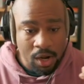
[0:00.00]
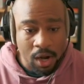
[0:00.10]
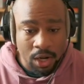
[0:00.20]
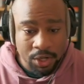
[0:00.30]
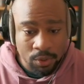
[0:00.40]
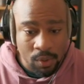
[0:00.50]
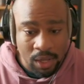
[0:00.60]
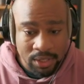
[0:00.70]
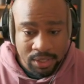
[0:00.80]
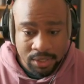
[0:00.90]
Audio
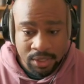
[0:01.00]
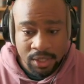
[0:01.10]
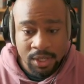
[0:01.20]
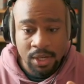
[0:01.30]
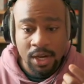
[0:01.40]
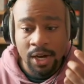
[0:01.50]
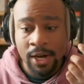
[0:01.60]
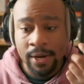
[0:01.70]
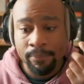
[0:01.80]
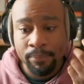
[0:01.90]
quality,
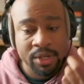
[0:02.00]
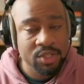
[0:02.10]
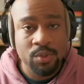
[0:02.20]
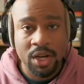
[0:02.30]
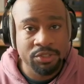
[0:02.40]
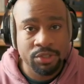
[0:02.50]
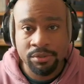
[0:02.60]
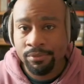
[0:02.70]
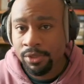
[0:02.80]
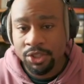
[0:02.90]
put it to 100
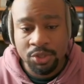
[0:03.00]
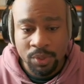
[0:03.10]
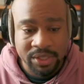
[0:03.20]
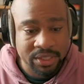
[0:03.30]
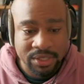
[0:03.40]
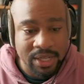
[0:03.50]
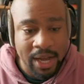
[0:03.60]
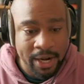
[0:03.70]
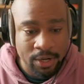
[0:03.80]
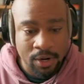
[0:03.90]
because you want just the
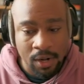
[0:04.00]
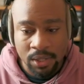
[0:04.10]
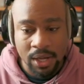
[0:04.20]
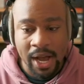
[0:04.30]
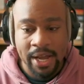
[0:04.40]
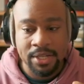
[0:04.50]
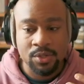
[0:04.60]
highest